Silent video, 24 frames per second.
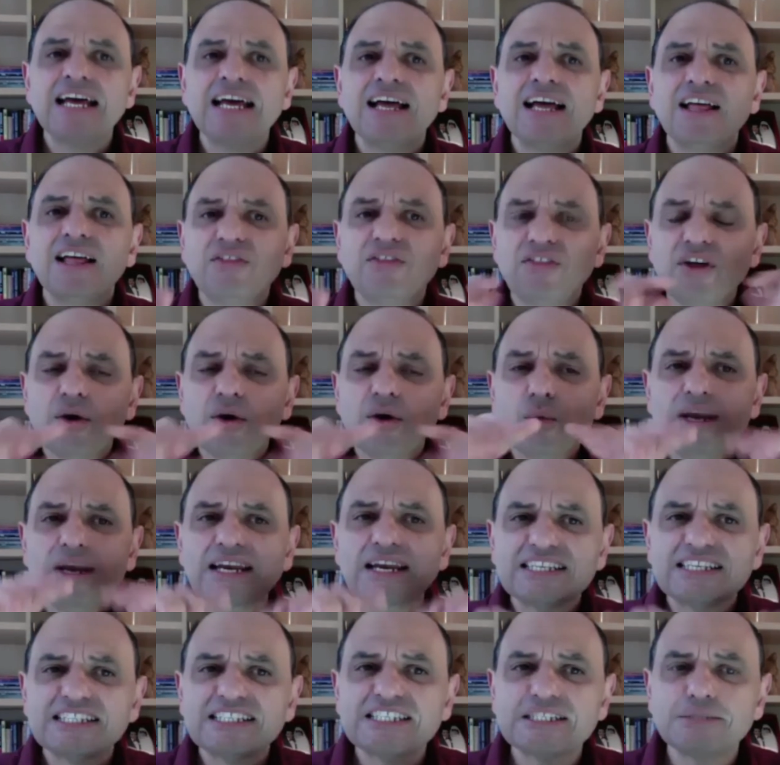that will
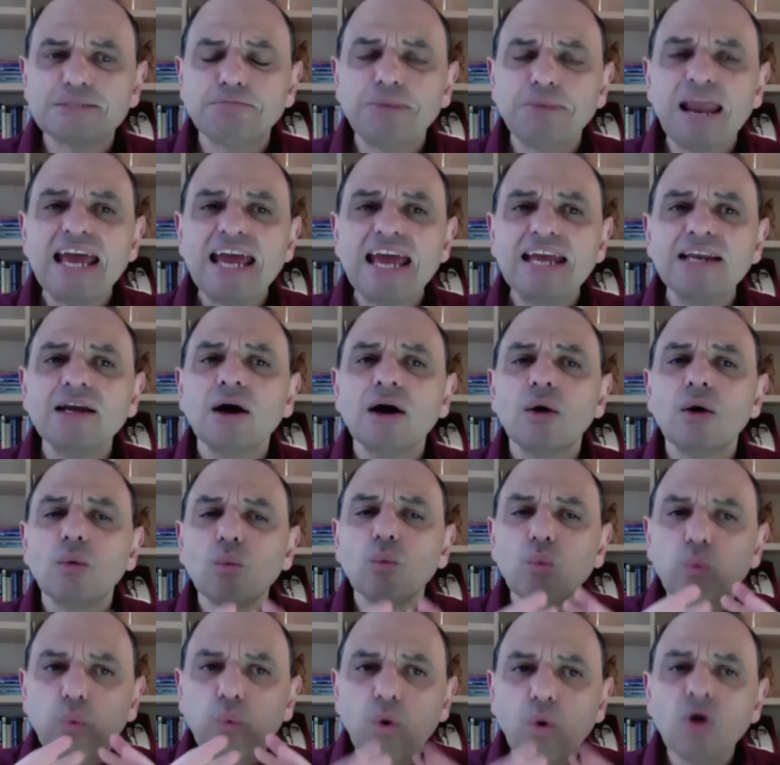explain
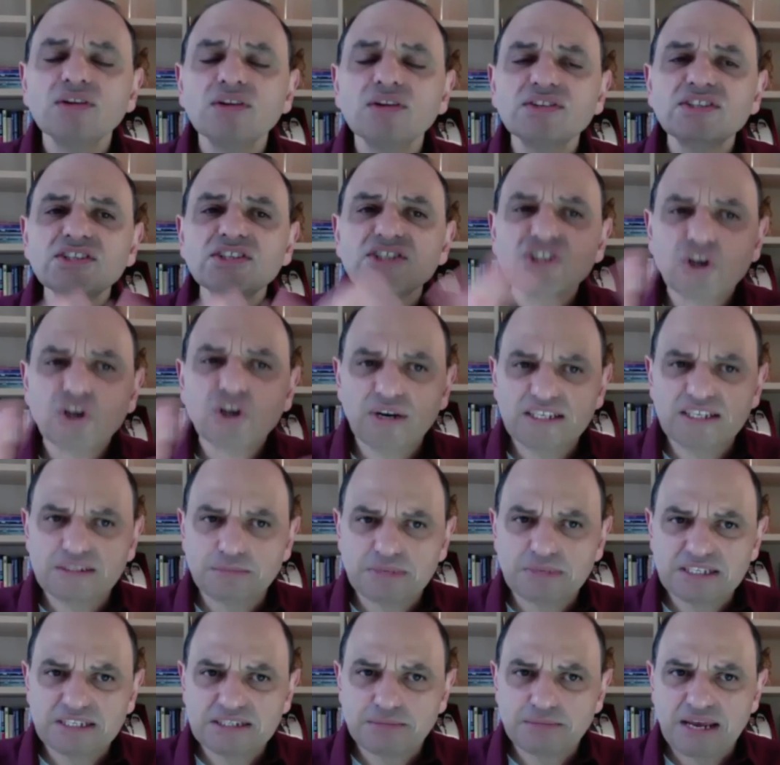what does
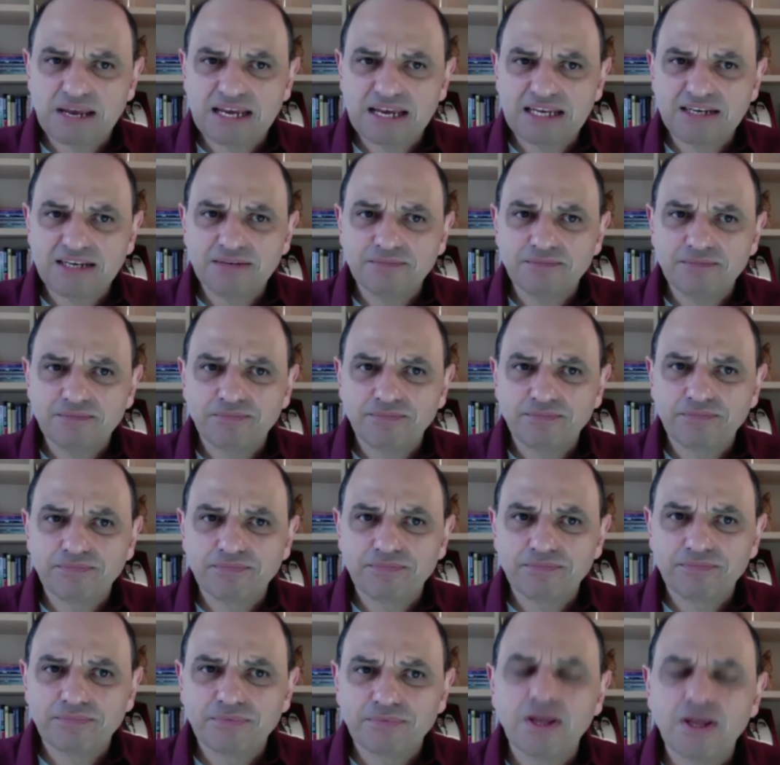Christmas mean,
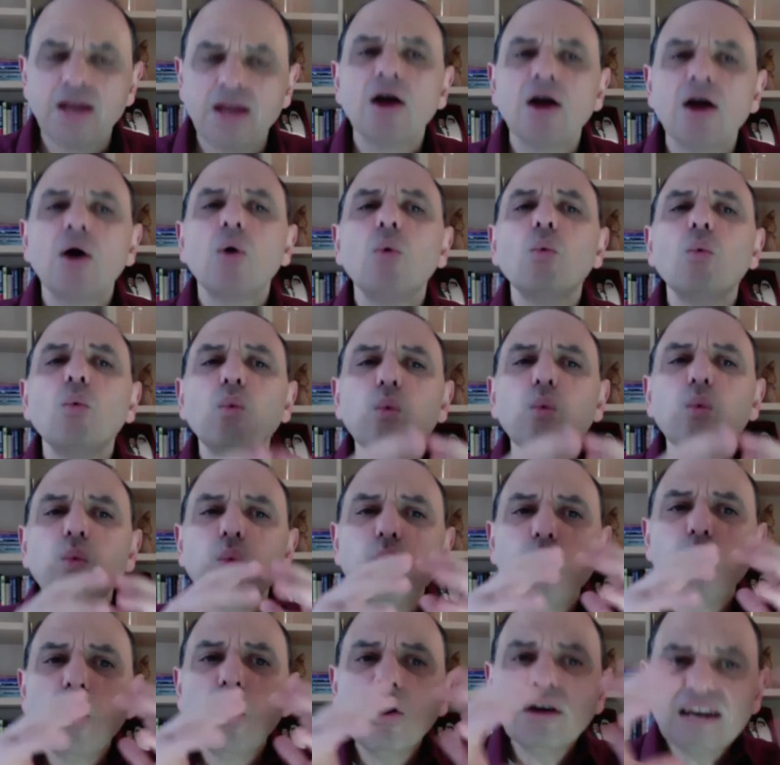
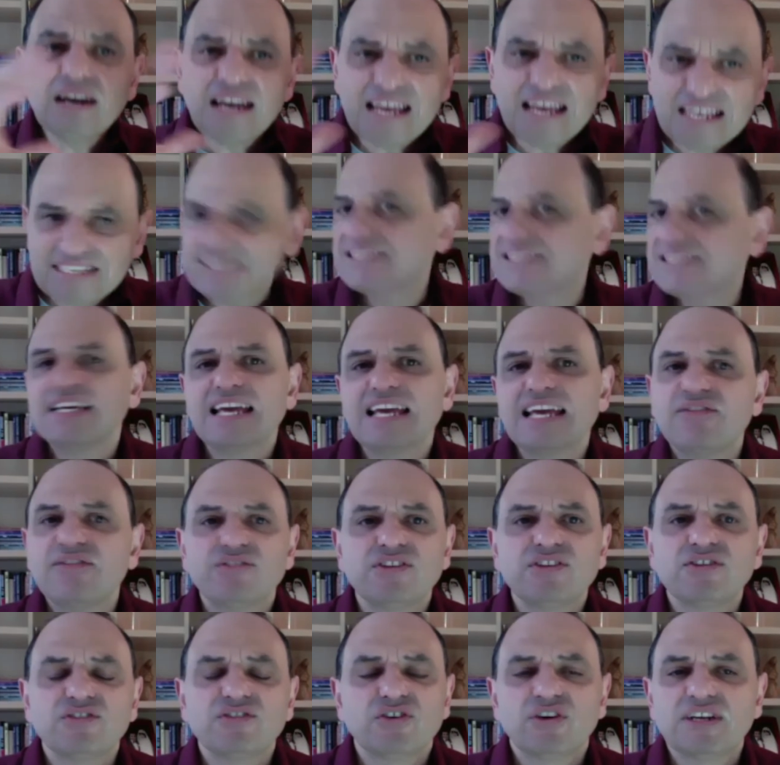what is the gift of
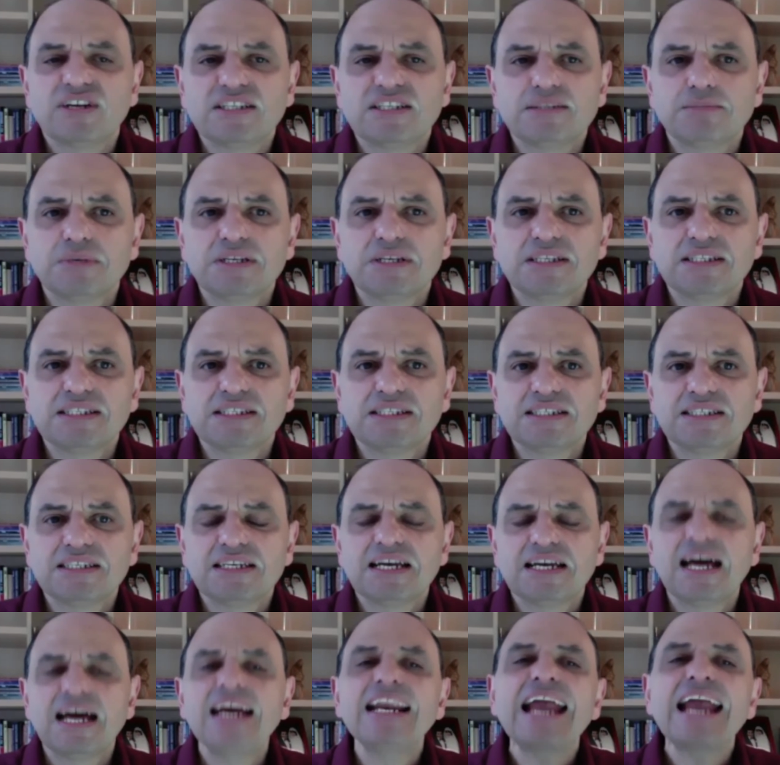Christmas,
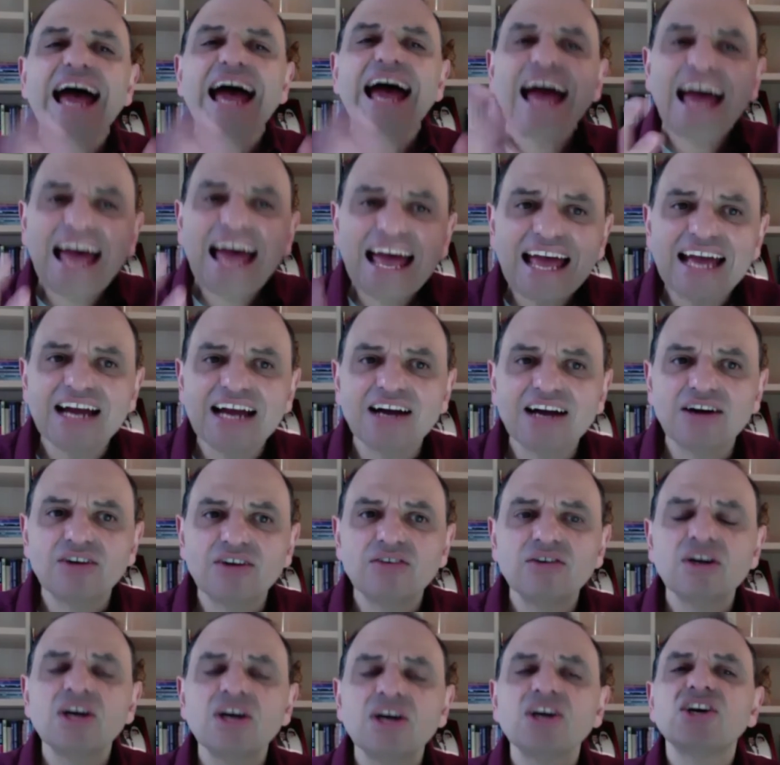and how
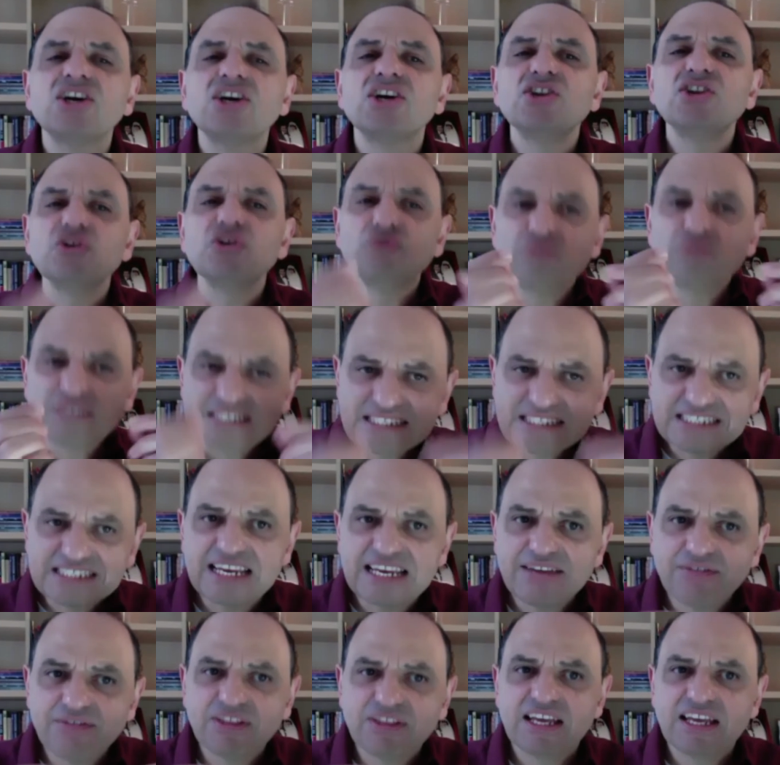can you receive
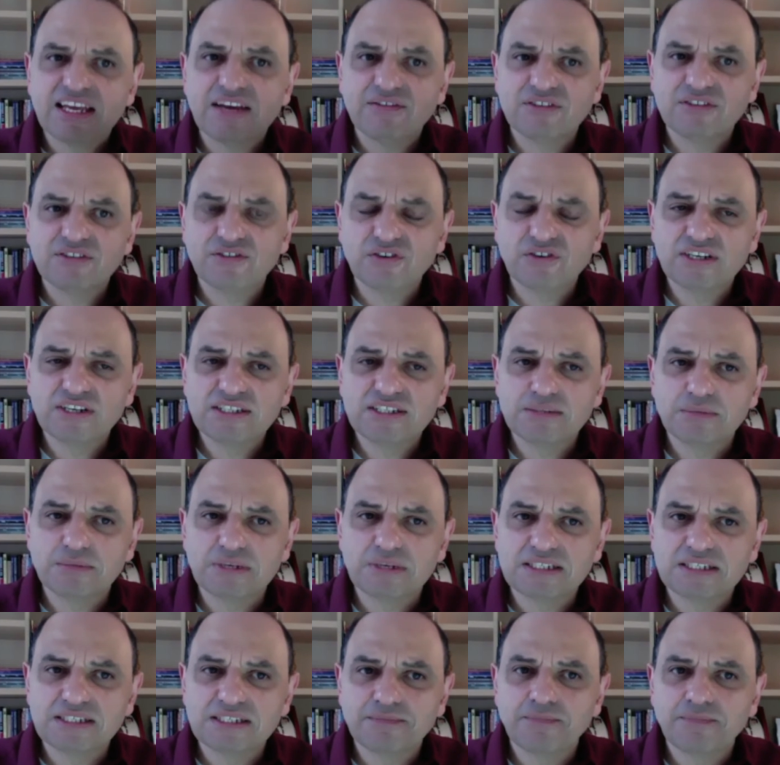the gift of Christmas.
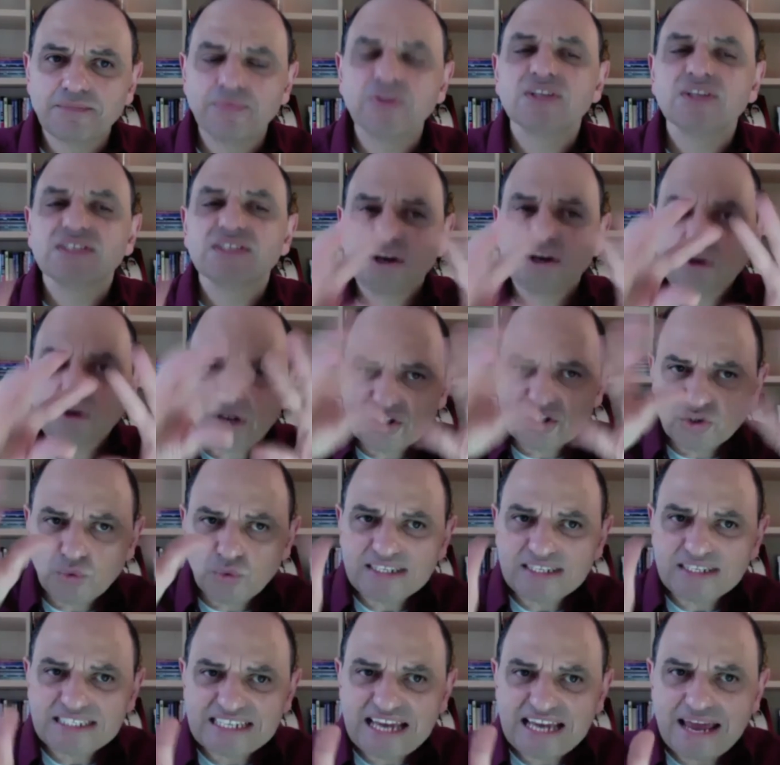So a
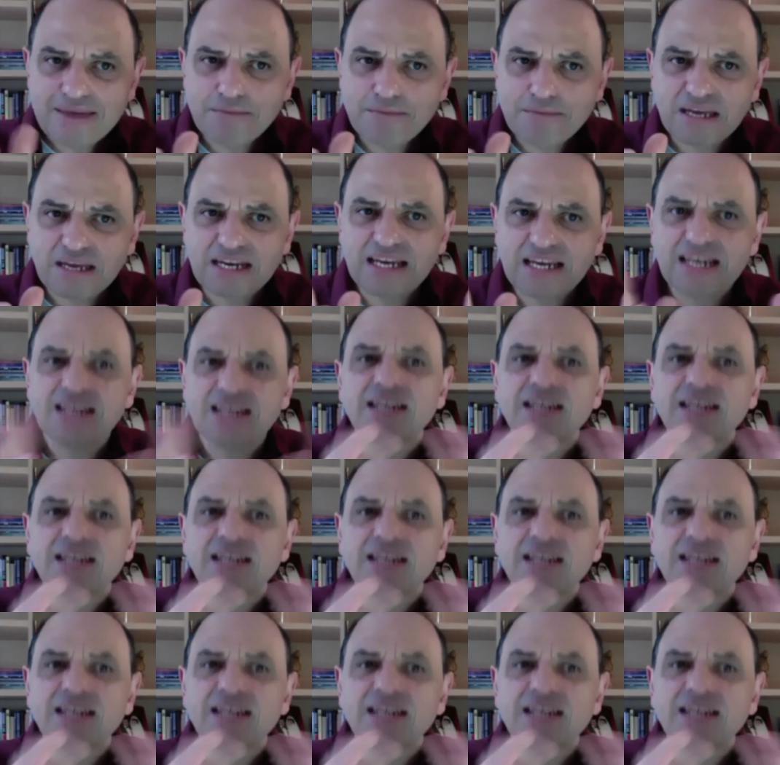28-minute